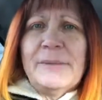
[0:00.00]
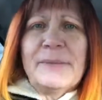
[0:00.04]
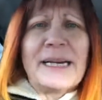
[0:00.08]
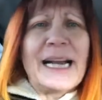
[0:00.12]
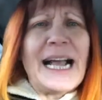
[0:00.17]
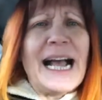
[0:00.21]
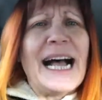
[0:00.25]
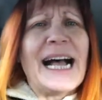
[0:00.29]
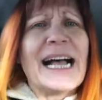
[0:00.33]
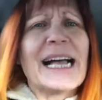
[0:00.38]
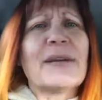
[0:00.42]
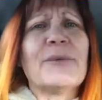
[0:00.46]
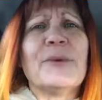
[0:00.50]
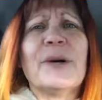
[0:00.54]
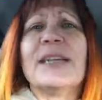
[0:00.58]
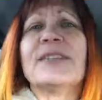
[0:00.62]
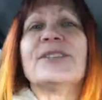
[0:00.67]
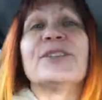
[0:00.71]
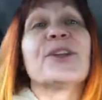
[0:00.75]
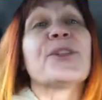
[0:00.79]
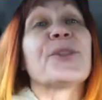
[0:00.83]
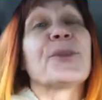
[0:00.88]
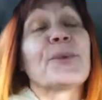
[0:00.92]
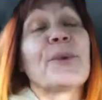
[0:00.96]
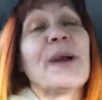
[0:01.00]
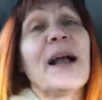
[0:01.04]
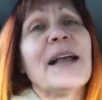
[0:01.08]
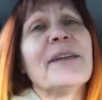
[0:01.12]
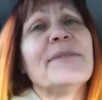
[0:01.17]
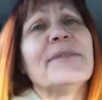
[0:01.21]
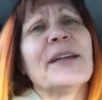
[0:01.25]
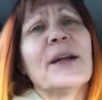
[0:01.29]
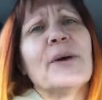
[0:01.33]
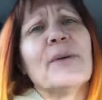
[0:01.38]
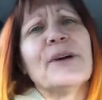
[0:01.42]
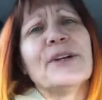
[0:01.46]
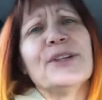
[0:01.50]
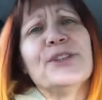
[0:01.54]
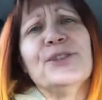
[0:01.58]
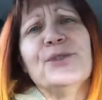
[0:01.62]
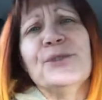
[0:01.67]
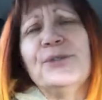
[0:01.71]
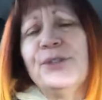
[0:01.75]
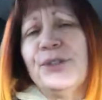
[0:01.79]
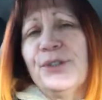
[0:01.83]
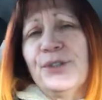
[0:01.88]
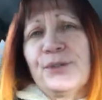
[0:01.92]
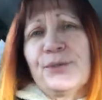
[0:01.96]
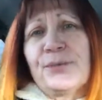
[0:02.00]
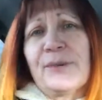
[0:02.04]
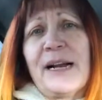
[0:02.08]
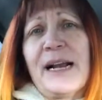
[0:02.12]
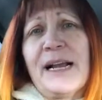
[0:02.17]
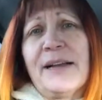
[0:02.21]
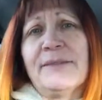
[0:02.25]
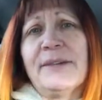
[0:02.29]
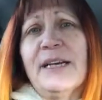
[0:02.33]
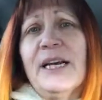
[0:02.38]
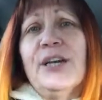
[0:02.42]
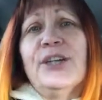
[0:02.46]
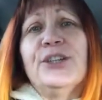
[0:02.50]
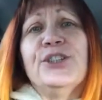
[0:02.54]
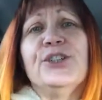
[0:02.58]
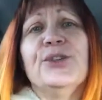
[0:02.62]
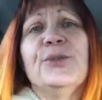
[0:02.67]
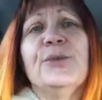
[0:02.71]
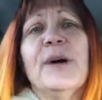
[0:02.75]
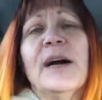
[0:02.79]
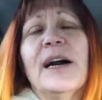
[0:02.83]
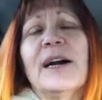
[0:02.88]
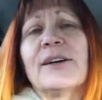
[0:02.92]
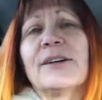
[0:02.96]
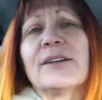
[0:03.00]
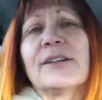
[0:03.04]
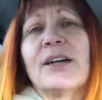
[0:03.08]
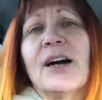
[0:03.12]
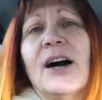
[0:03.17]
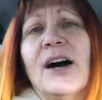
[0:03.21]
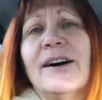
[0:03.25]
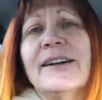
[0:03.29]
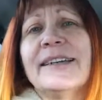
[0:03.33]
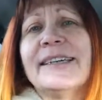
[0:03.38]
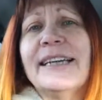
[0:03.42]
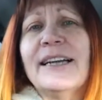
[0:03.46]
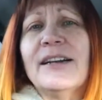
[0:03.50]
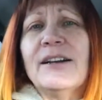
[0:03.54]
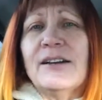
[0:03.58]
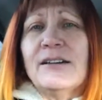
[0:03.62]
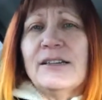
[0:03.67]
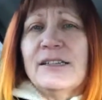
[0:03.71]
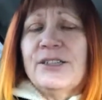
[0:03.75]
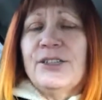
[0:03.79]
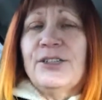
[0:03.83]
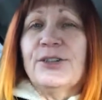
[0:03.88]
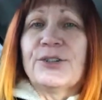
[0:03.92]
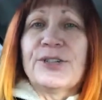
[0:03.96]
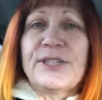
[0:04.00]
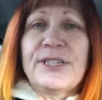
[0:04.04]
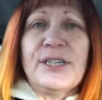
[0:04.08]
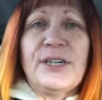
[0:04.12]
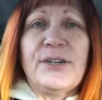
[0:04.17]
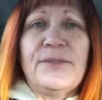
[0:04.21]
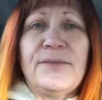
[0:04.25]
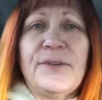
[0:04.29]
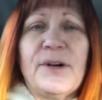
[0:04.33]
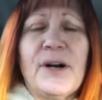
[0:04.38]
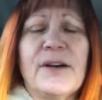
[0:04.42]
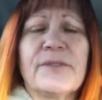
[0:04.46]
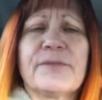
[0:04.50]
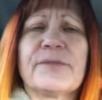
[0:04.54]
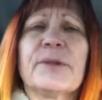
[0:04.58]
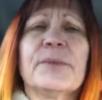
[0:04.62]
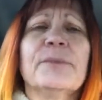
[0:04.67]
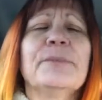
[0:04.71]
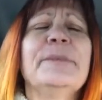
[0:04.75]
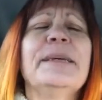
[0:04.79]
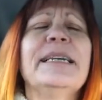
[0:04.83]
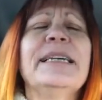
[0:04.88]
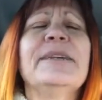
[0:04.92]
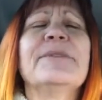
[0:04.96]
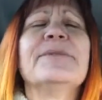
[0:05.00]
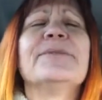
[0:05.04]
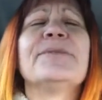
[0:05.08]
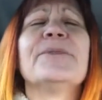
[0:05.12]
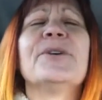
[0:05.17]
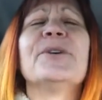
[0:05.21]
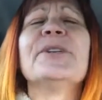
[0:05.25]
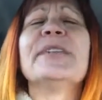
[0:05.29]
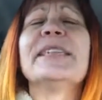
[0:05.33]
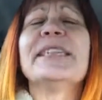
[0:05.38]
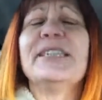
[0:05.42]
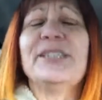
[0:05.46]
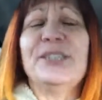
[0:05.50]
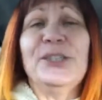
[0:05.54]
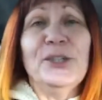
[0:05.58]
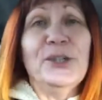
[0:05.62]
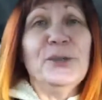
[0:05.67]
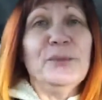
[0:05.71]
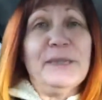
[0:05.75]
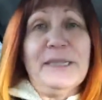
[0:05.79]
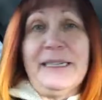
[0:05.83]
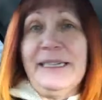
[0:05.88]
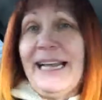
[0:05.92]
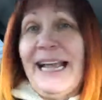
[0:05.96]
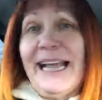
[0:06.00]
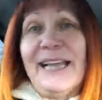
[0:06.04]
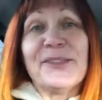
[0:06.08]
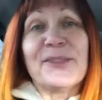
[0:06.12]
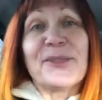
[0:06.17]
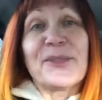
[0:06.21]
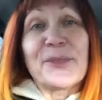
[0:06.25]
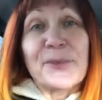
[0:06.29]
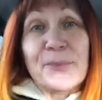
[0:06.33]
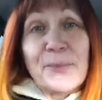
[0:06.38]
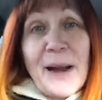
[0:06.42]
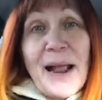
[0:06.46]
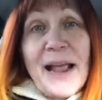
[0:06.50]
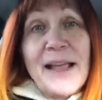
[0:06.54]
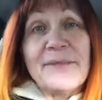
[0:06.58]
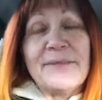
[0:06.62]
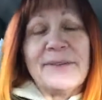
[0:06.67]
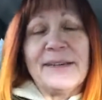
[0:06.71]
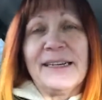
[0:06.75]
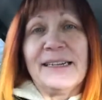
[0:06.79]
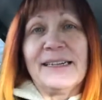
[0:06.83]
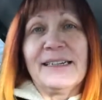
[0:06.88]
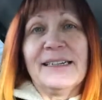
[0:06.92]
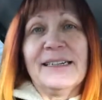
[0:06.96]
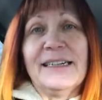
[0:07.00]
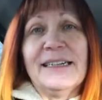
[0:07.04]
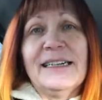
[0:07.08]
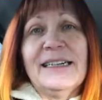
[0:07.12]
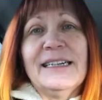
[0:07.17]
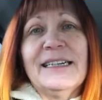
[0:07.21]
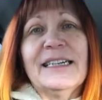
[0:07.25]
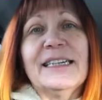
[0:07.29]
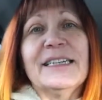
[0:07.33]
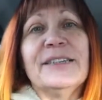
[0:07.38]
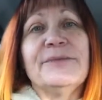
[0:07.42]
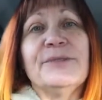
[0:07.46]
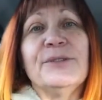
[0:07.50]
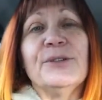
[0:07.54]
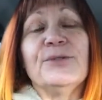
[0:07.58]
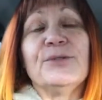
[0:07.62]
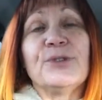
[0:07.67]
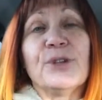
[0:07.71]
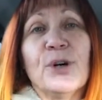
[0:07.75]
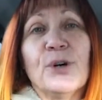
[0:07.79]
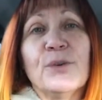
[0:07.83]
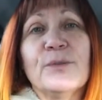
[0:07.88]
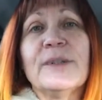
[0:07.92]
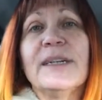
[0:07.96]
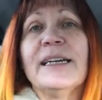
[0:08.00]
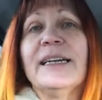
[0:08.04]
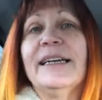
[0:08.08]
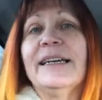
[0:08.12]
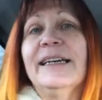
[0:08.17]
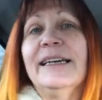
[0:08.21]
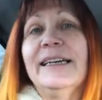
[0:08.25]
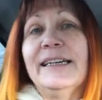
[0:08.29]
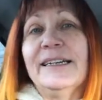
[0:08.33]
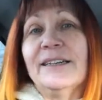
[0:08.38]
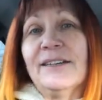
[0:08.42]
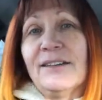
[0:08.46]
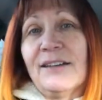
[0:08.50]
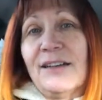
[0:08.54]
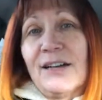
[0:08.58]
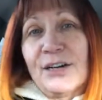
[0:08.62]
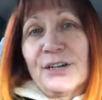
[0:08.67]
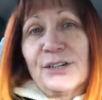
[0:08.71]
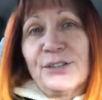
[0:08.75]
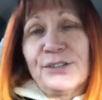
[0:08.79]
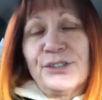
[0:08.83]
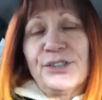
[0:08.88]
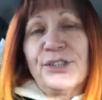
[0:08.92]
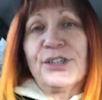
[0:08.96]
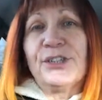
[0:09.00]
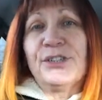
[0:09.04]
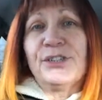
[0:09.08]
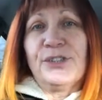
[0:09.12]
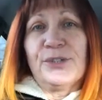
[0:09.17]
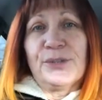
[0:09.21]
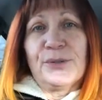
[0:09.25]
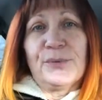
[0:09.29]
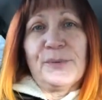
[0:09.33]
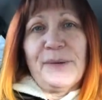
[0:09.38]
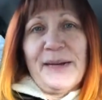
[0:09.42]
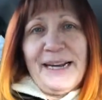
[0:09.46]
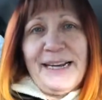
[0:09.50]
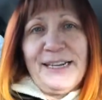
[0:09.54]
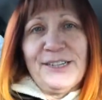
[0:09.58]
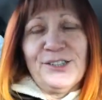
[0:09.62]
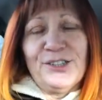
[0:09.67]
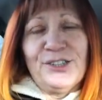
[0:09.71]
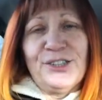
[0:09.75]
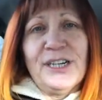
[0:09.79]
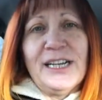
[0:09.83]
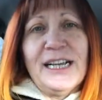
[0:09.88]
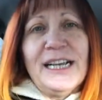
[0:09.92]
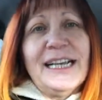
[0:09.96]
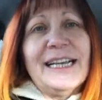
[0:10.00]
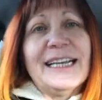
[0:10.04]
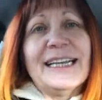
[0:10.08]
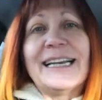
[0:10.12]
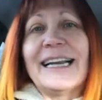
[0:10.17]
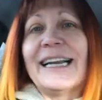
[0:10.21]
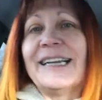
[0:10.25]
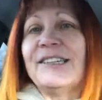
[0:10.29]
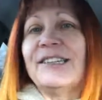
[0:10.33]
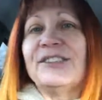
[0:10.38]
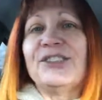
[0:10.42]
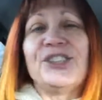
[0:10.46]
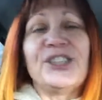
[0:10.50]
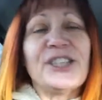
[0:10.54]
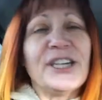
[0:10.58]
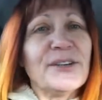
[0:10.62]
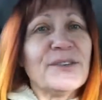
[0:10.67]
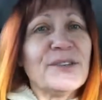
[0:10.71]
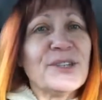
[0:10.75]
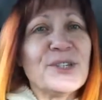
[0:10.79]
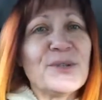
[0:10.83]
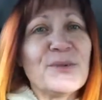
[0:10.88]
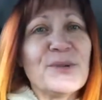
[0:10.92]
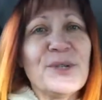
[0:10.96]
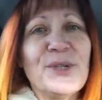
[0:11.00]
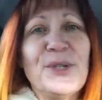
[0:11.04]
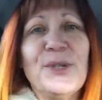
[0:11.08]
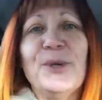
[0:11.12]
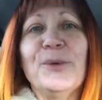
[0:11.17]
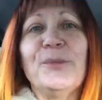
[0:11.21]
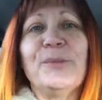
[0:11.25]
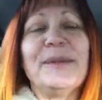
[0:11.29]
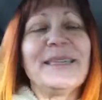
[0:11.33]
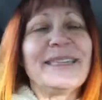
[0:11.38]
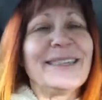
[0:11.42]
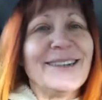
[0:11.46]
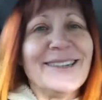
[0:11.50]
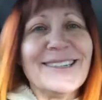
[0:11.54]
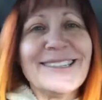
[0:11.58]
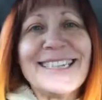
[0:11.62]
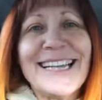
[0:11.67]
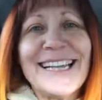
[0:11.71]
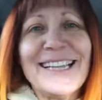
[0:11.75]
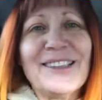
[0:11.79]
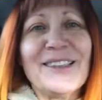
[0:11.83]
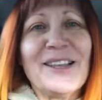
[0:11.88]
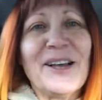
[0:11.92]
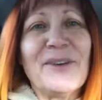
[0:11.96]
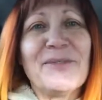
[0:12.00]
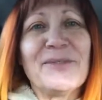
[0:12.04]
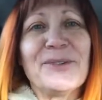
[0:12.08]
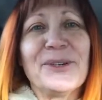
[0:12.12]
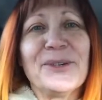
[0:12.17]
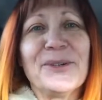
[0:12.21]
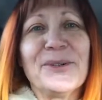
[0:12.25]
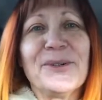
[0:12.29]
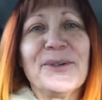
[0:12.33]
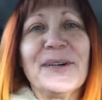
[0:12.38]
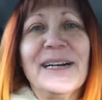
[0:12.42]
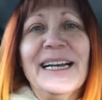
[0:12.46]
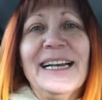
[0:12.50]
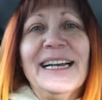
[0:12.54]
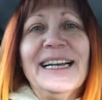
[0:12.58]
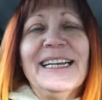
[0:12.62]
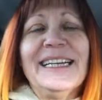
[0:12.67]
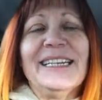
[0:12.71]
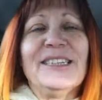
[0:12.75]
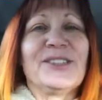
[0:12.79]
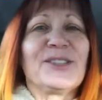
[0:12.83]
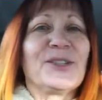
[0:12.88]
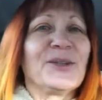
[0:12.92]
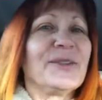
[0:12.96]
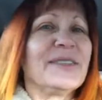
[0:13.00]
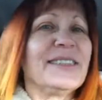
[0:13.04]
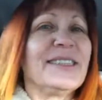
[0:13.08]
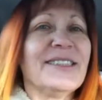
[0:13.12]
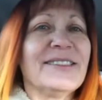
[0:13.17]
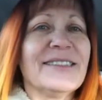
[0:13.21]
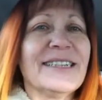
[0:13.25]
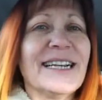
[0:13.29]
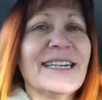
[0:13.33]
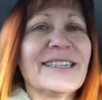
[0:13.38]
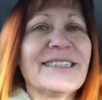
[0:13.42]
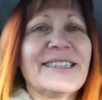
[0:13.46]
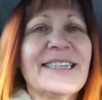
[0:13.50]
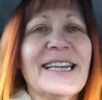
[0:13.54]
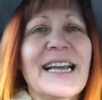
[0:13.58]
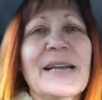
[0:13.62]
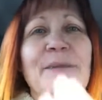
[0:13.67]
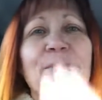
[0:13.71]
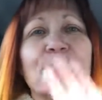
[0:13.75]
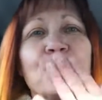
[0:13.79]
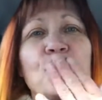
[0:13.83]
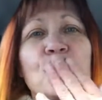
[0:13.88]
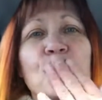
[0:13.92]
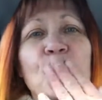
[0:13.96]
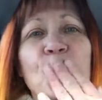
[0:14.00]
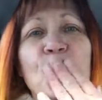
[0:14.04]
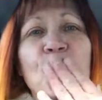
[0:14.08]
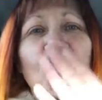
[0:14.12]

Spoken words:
but I want to thrive, and I want you to thrive. You are cutting yourself off from being fully human and thriving if you don't enlarge your range. And I share this with you because I love you. And so until next time,